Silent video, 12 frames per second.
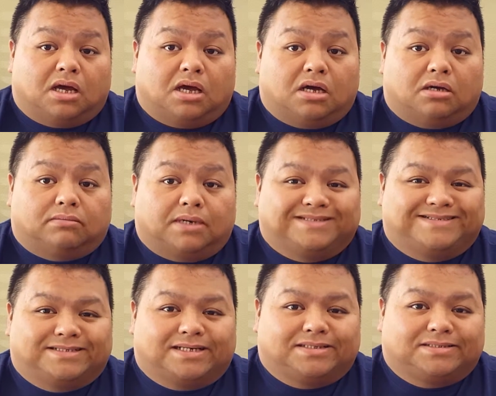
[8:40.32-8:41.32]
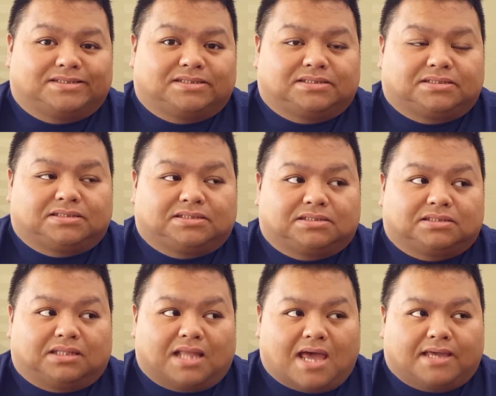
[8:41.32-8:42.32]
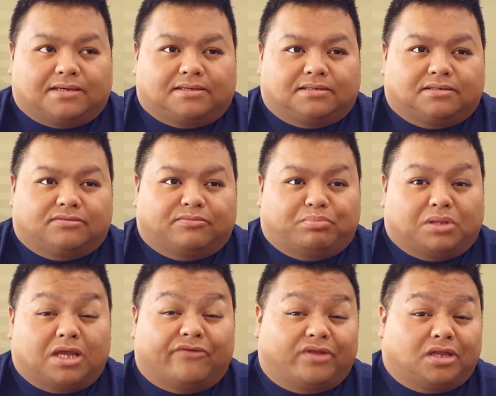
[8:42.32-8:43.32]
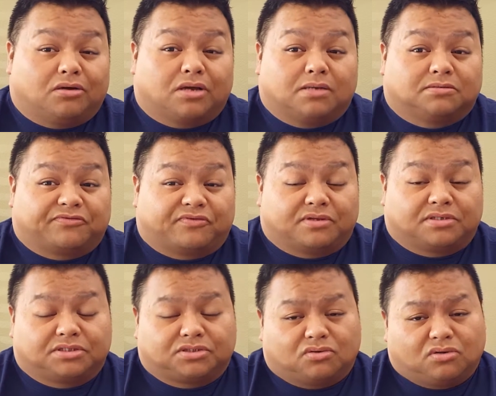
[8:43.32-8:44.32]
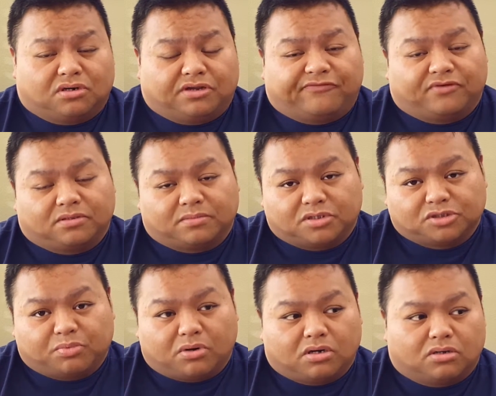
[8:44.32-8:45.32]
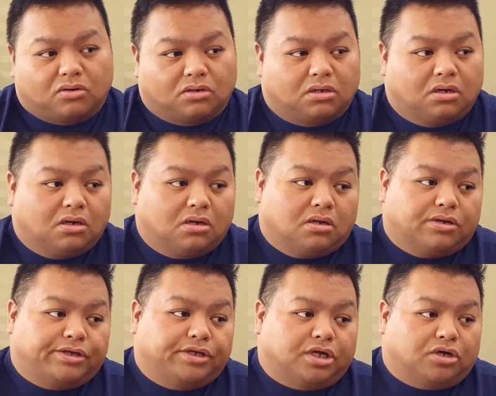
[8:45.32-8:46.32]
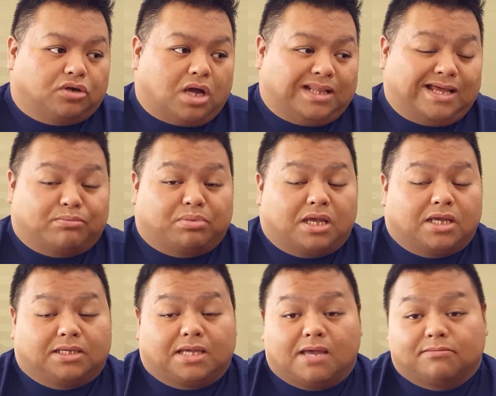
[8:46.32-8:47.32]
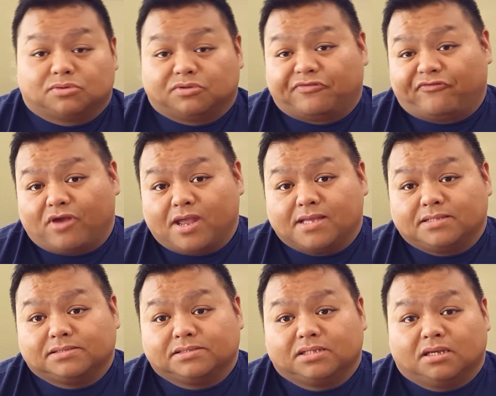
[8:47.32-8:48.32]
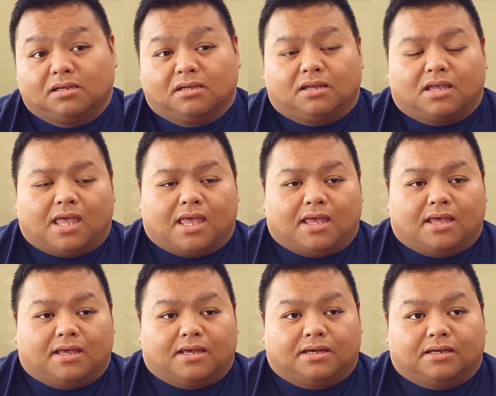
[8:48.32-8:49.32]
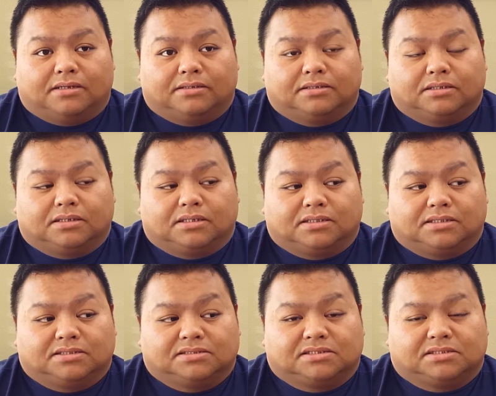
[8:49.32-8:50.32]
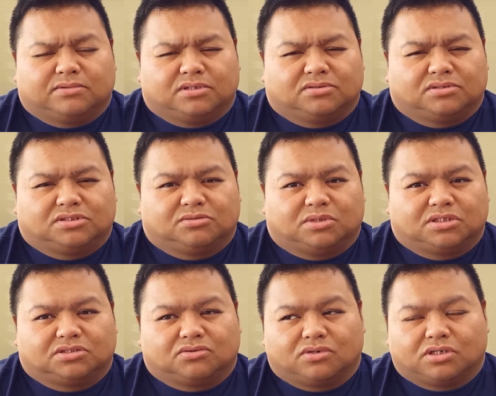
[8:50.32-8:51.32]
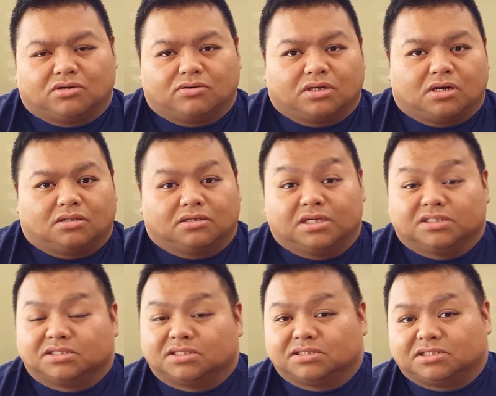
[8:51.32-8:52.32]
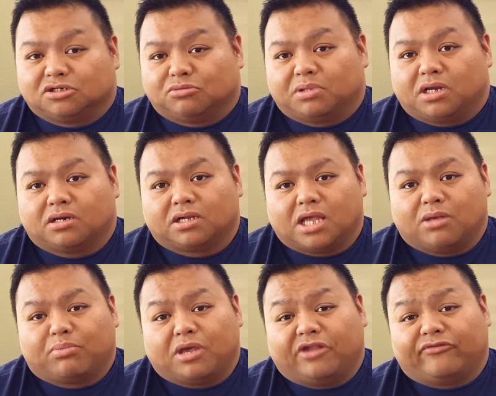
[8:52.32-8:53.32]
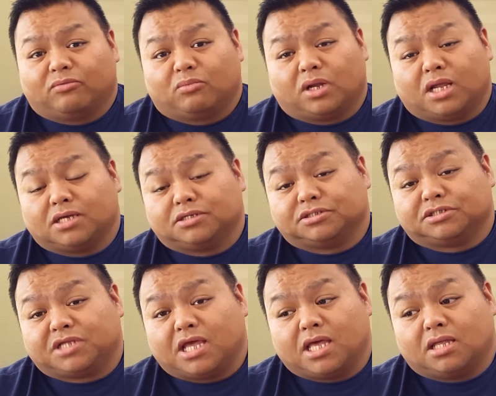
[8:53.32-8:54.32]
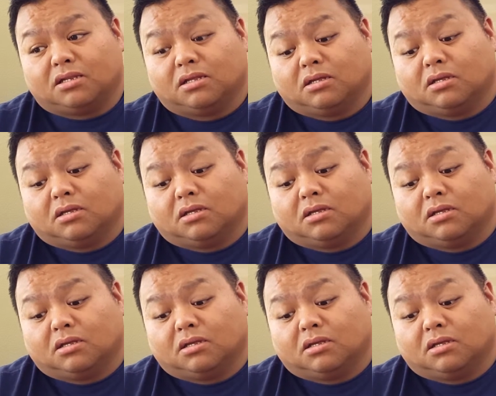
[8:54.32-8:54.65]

Um, I just like playing video games for their story for the most part. Or, you know, I like playing games with friends. And it didn't seem there was too much story going on. There isn't a single-player campaign from what I understand.